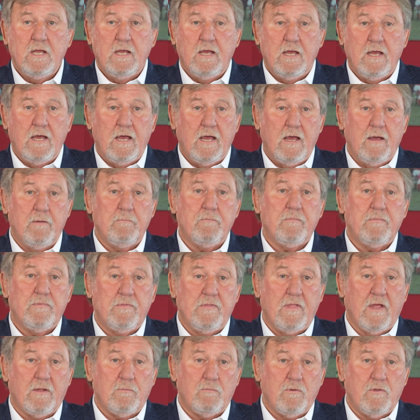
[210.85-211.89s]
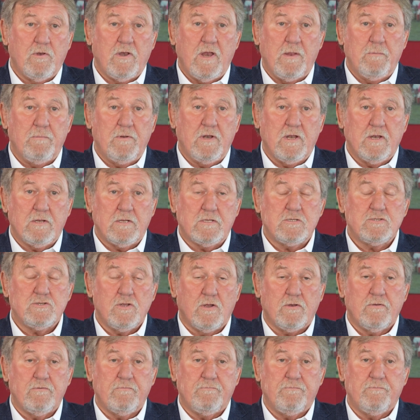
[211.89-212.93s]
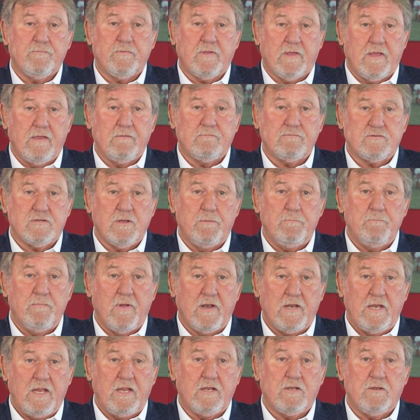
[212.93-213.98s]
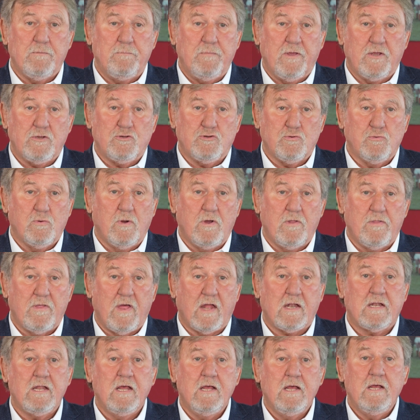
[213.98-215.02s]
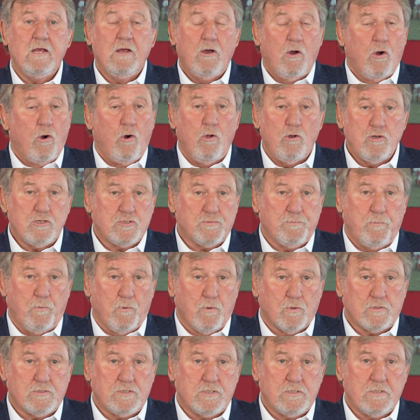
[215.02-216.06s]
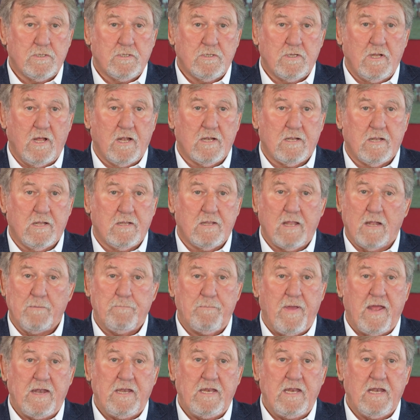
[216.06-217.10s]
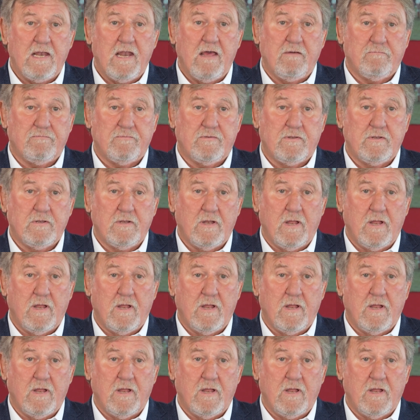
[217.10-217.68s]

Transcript: that we were able to sort of give some money to make sure that all sports that Benny loved.